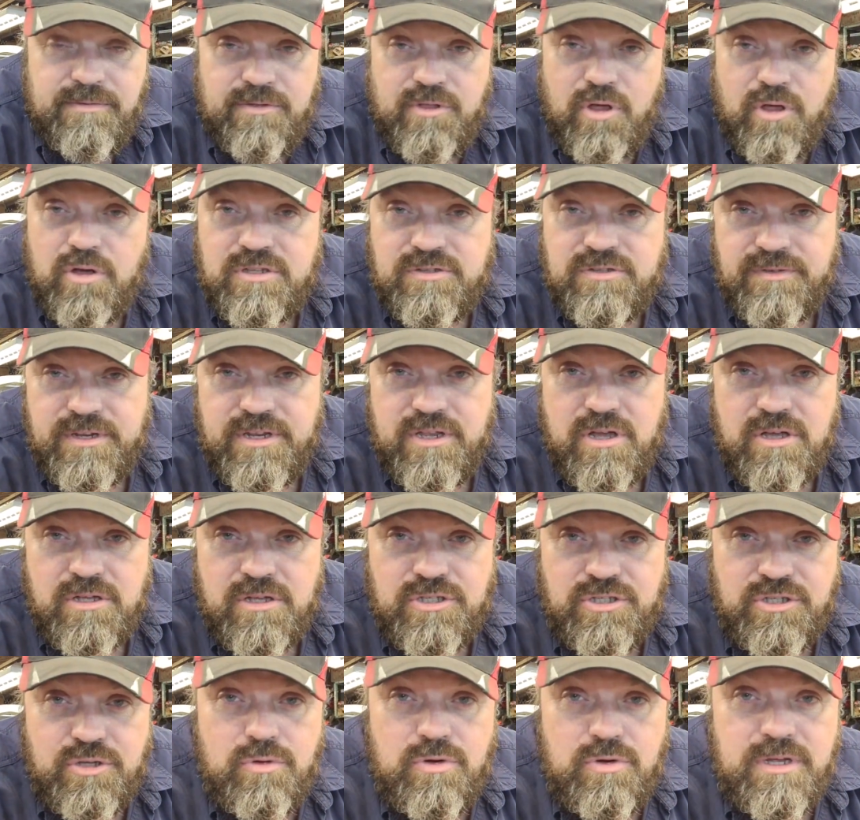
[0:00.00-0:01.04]
those videos
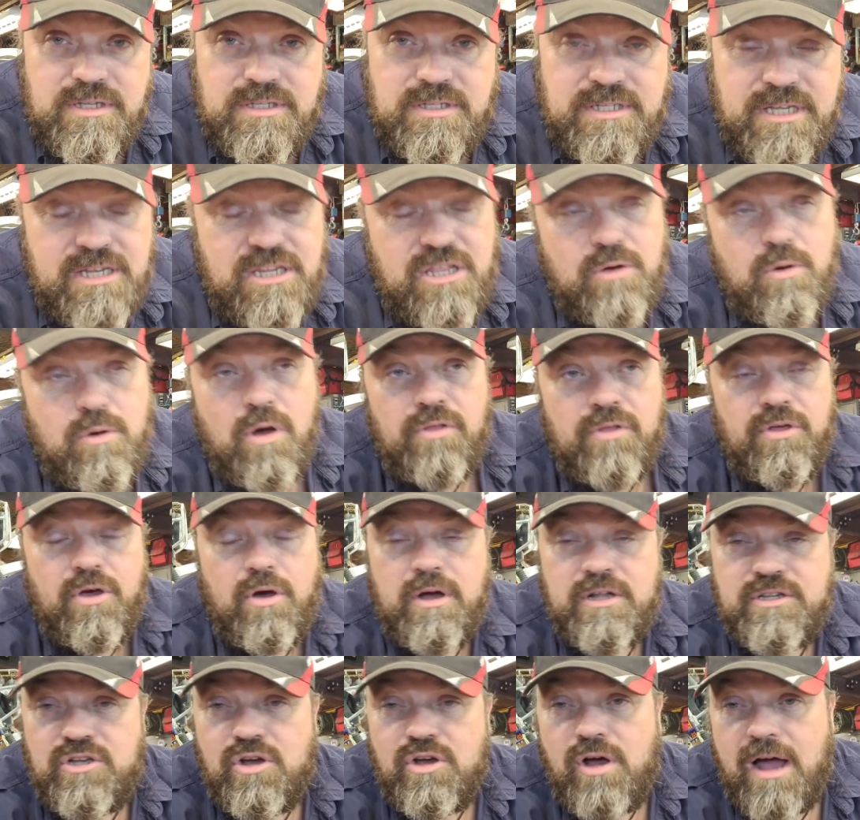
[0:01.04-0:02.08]
do continue, although I
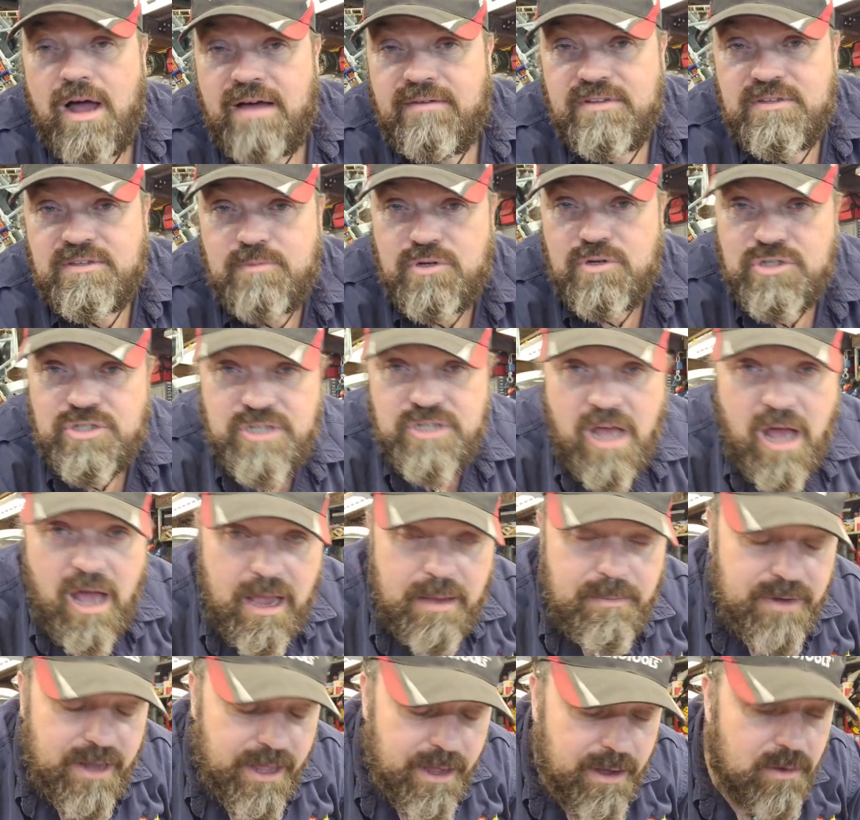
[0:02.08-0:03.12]
don't have as much
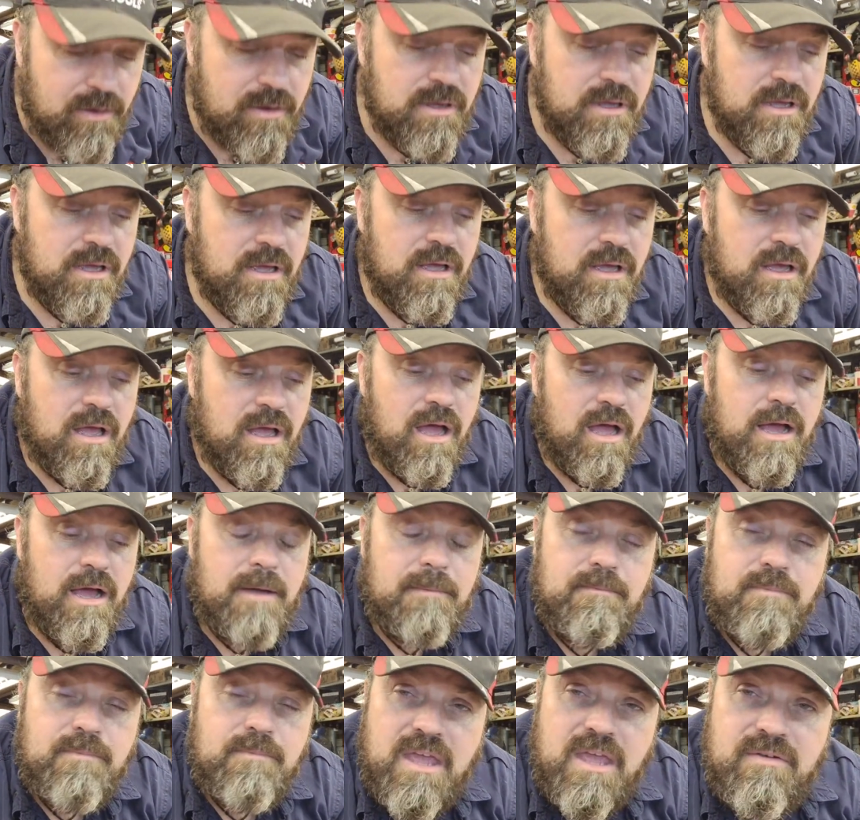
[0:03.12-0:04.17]
time now,
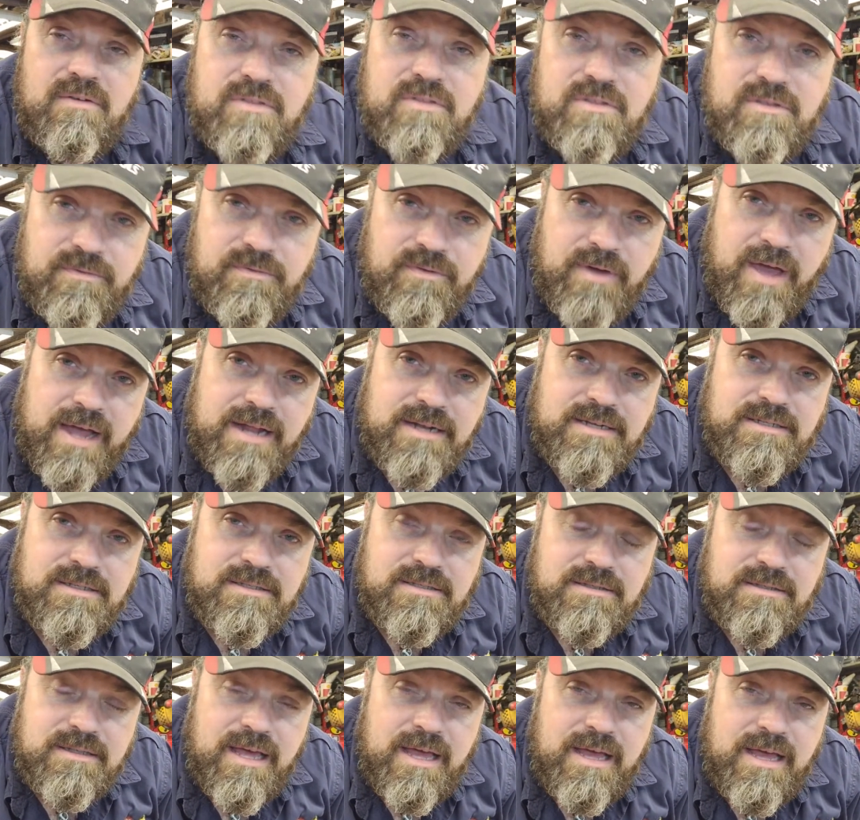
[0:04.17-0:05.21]
given the fact
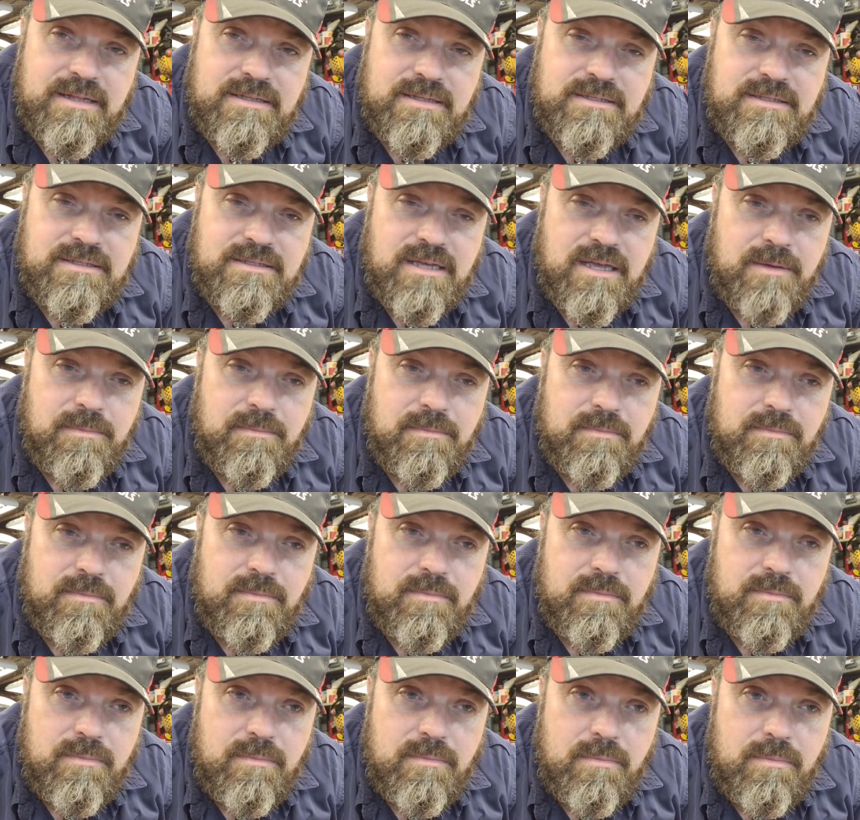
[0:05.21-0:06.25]
that
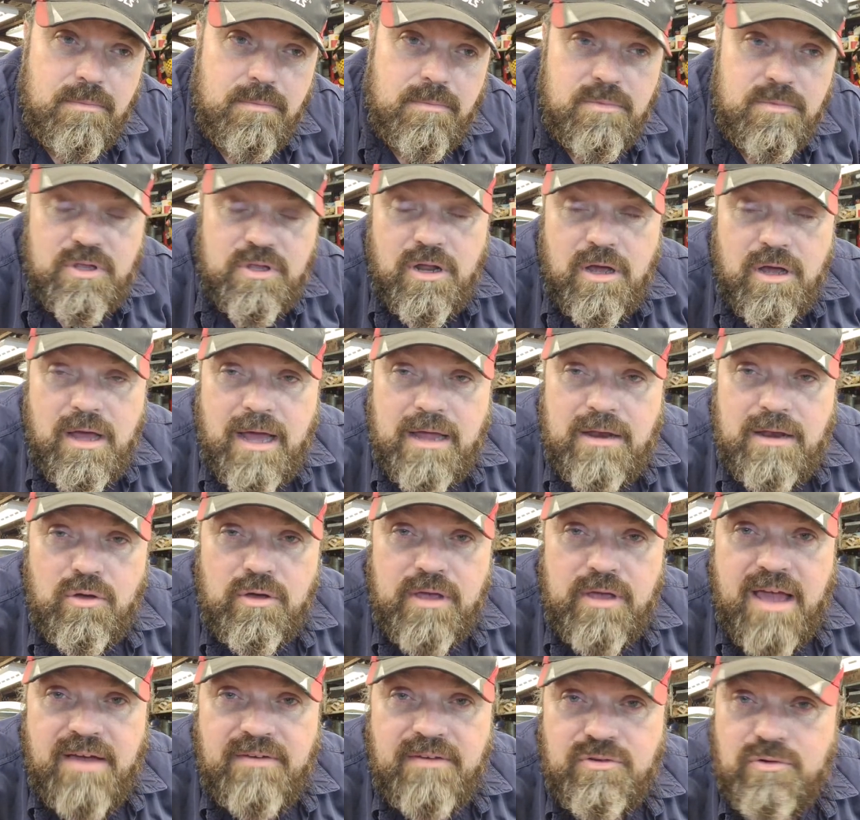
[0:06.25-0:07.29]
I look
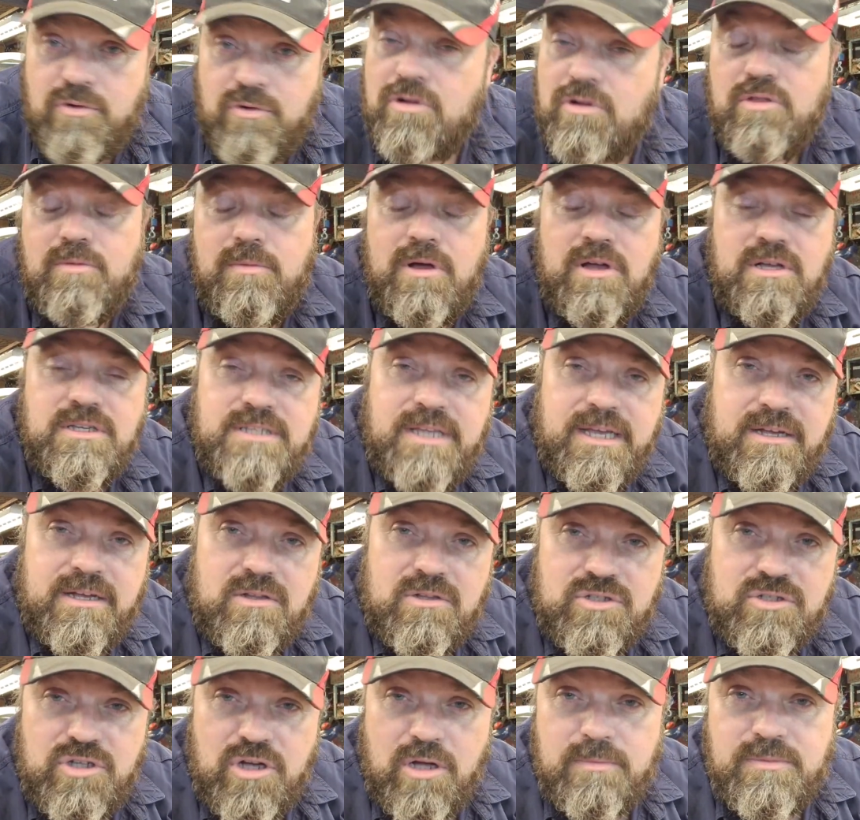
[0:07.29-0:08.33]
after all the motorcycle
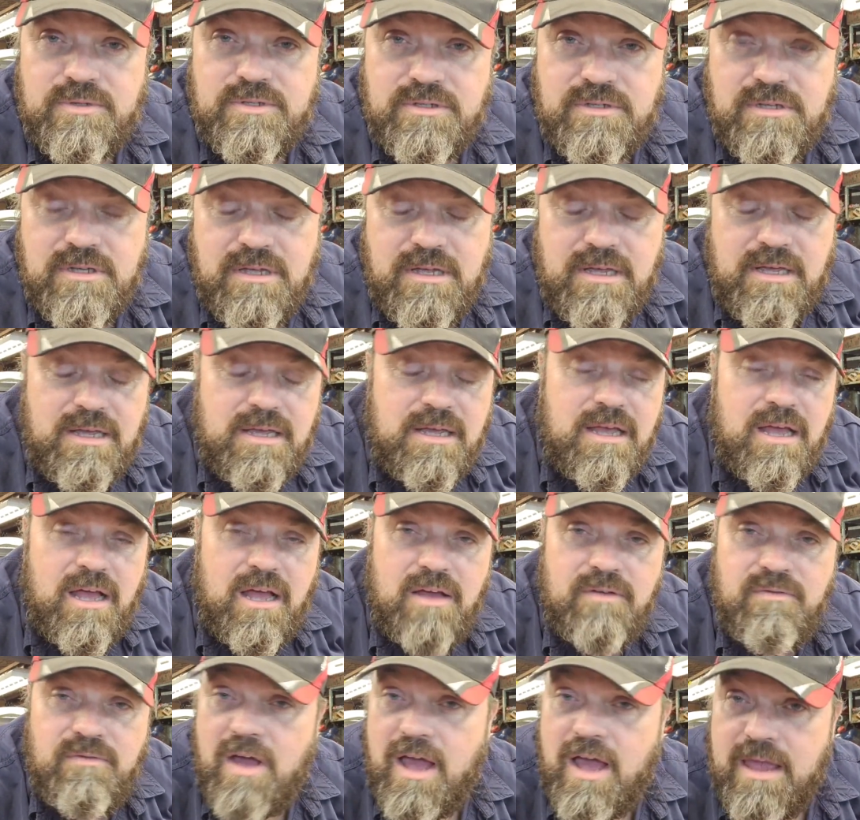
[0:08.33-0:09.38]
shops
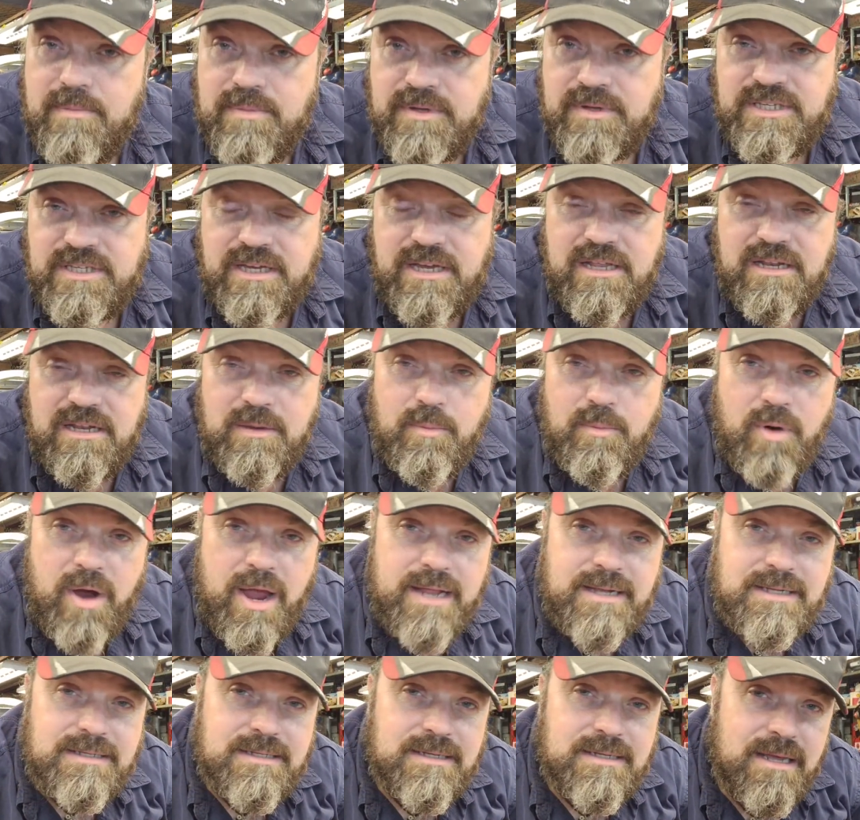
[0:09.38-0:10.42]
of a particular
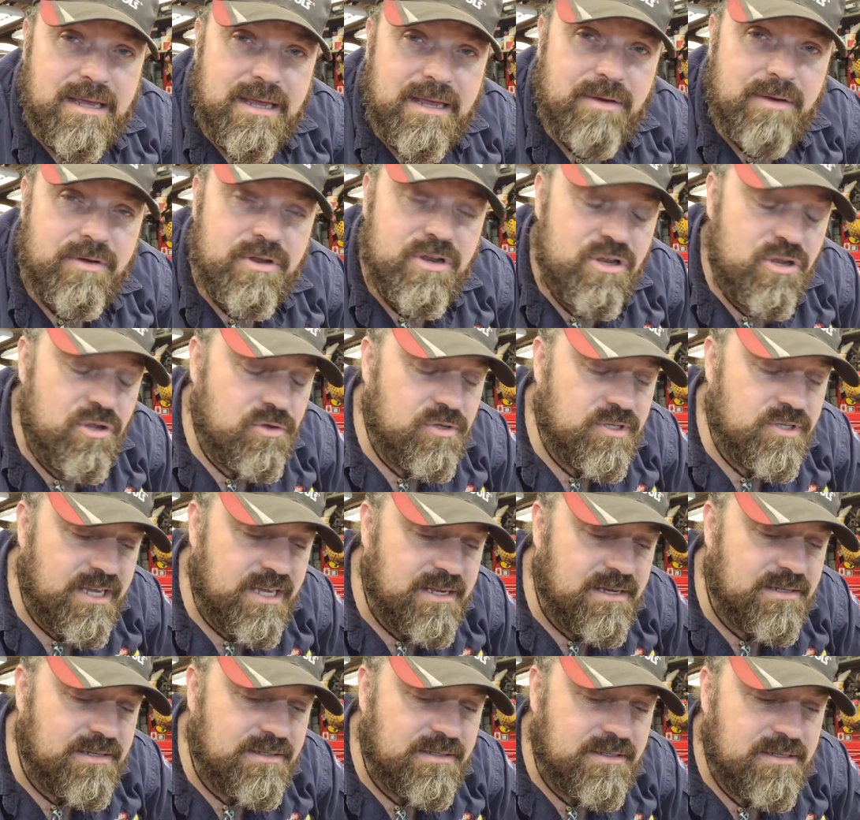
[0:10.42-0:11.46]
brand here in New
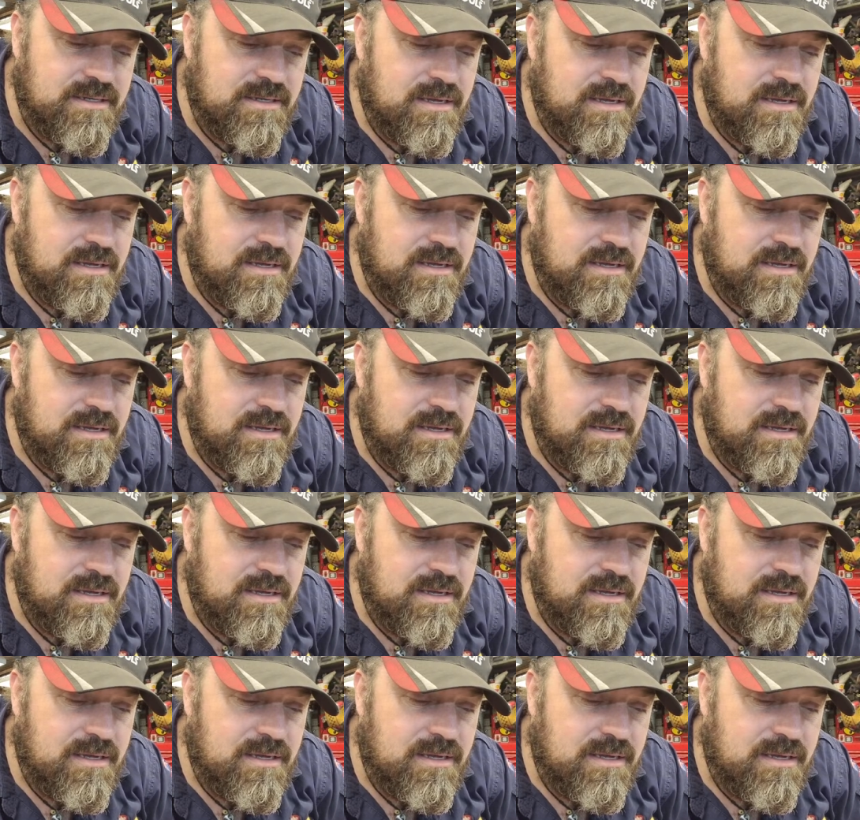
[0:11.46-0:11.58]
Zealand,